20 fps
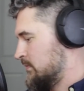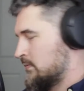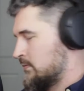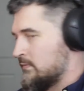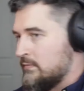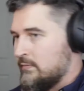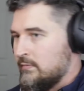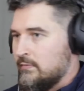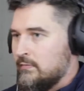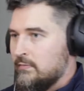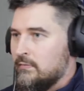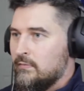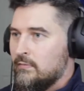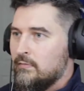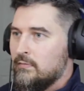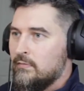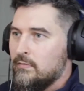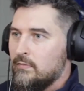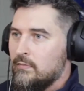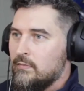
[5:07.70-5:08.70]

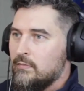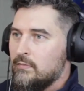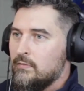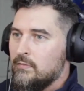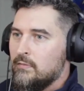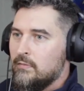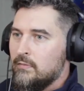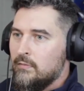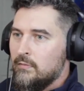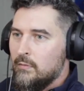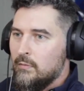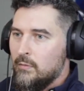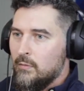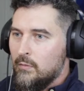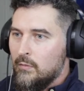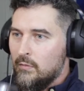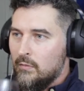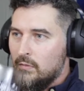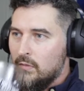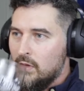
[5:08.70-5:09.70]

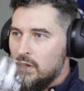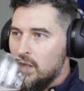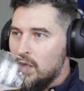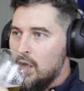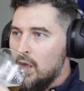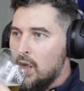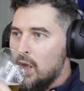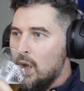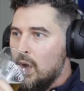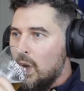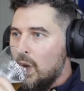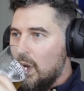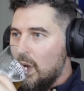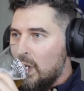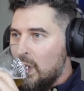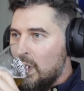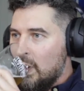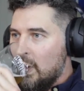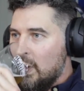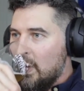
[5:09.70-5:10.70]

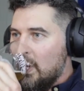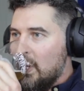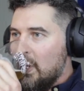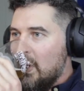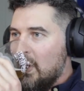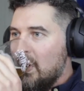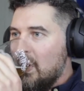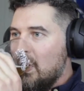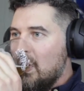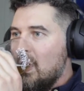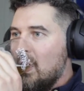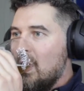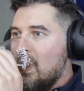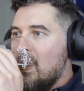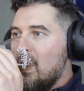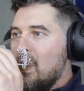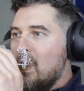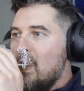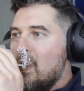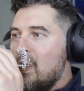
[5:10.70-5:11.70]

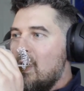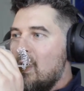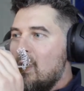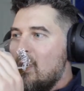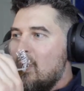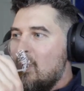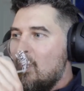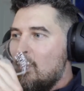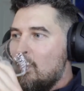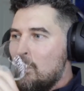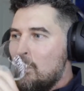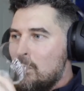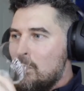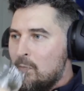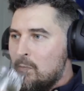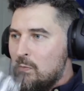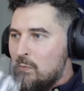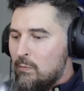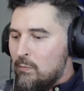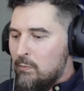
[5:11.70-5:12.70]

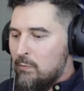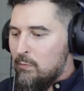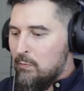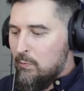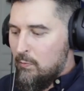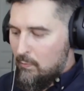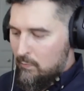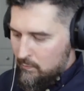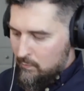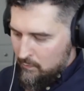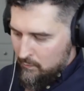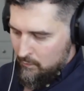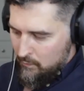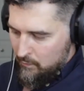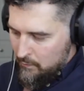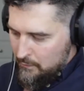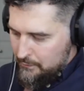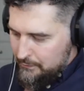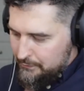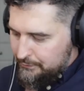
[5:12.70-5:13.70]

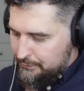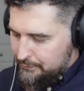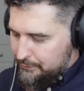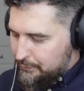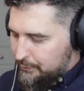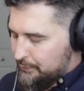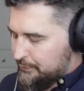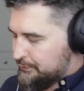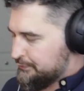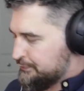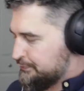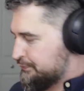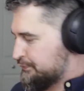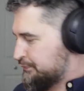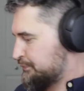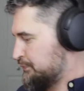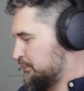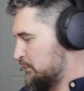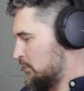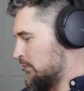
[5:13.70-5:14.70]

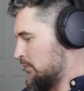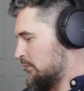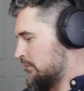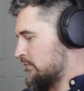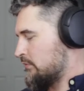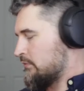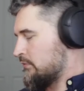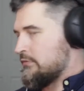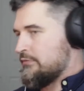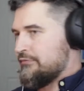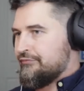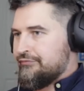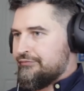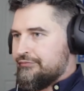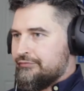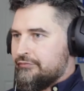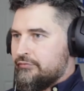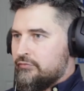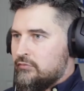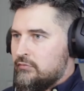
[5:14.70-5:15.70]
(not speaking)